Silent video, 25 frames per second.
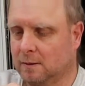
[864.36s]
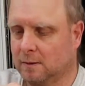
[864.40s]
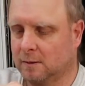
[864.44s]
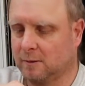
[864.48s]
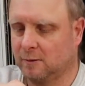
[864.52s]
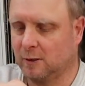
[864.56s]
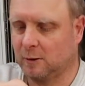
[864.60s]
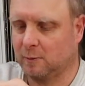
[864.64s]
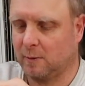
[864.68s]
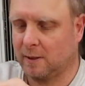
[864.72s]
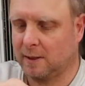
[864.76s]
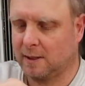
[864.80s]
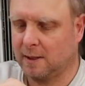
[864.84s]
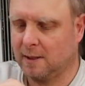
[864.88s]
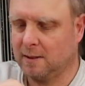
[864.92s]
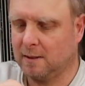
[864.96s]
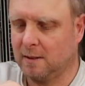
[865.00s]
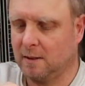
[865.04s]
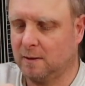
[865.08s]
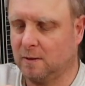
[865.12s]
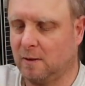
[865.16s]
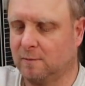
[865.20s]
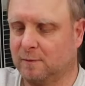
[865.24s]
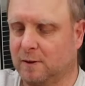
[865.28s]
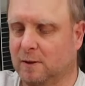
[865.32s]
screws back
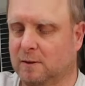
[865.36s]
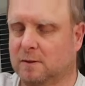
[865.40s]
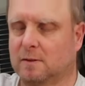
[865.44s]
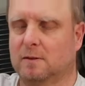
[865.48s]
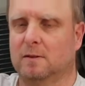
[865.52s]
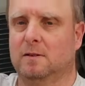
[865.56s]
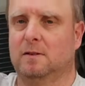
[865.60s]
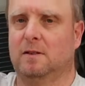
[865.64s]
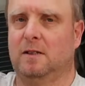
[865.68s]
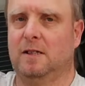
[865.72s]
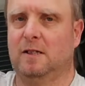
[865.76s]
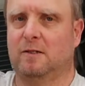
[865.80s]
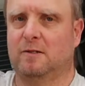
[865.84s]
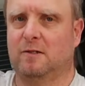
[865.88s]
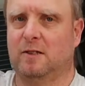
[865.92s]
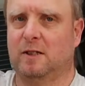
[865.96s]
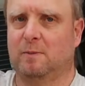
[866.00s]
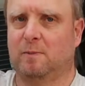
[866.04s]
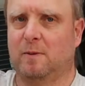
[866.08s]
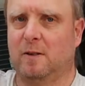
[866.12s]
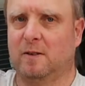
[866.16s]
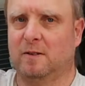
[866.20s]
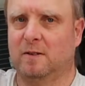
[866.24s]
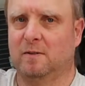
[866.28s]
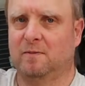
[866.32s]
in, and I've just
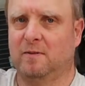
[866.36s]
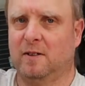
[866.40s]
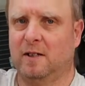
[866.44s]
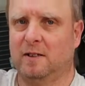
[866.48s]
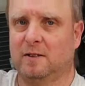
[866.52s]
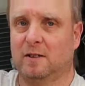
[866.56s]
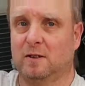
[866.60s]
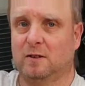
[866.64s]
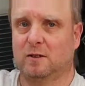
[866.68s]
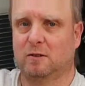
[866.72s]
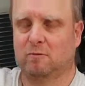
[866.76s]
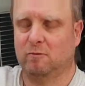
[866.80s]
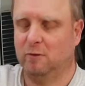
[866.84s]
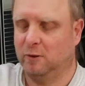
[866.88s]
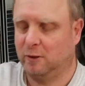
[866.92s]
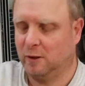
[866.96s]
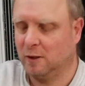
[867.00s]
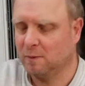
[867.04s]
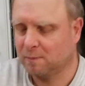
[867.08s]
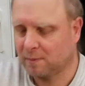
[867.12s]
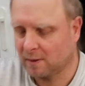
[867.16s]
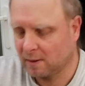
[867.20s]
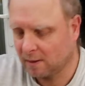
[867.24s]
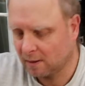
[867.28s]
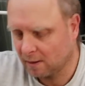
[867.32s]
literally by the face screwed
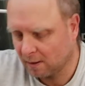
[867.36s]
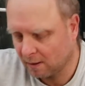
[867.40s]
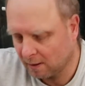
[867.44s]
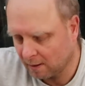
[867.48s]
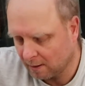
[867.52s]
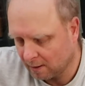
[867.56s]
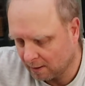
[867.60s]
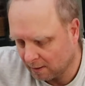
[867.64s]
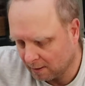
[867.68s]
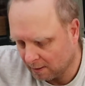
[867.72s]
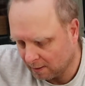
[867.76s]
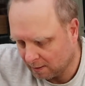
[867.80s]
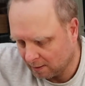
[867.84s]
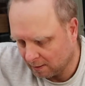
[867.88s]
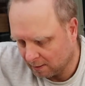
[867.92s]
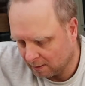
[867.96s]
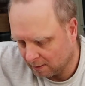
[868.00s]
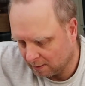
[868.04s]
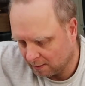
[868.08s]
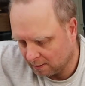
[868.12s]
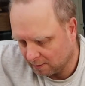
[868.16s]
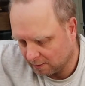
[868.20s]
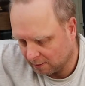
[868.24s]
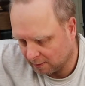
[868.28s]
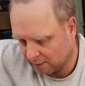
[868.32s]
up.
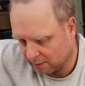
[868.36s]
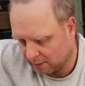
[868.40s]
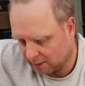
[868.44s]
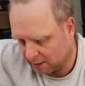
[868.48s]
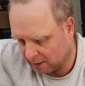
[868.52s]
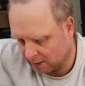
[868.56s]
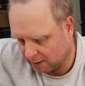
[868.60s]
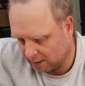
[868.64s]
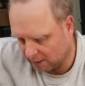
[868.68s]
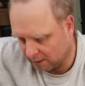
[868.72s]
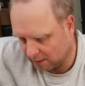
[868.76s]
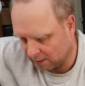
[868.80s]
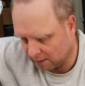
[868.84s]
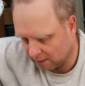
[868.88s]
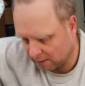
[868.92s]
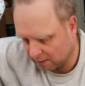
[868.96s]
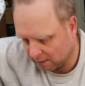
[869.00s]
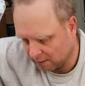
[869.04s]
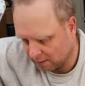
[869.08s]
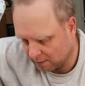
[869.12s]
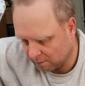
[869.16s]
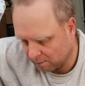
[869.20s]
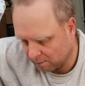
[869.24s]
Take that